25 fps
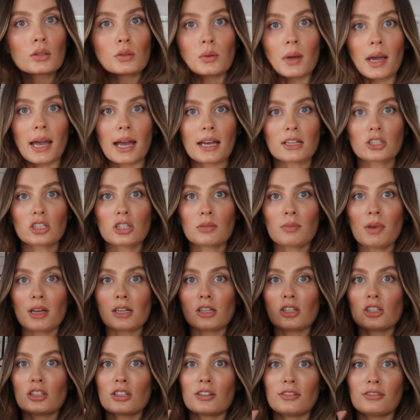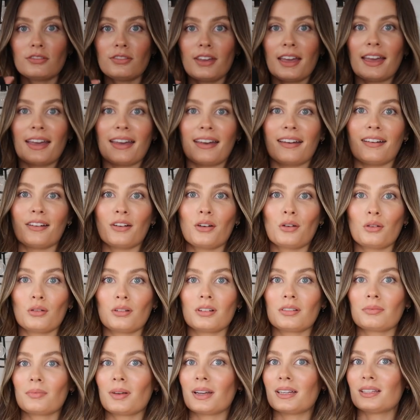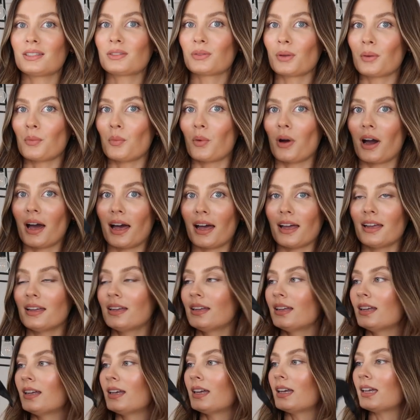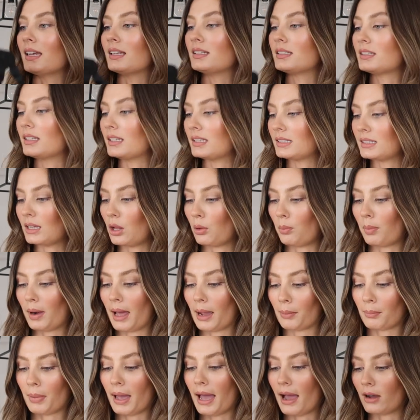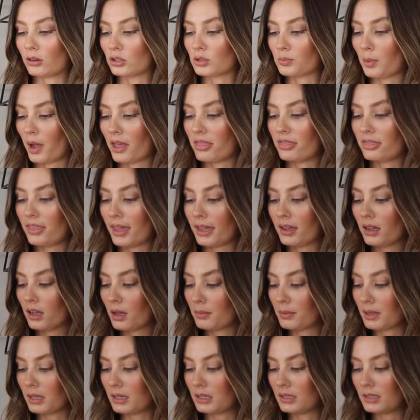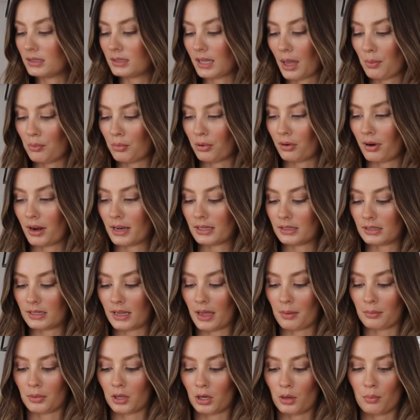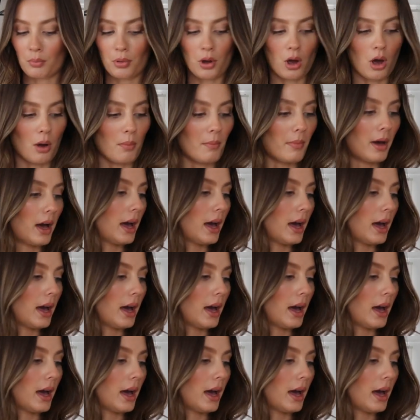So I actually managed to fit all of my swimwear into this little black pouch, but I think I'm gonna separate it. I'm gonna pop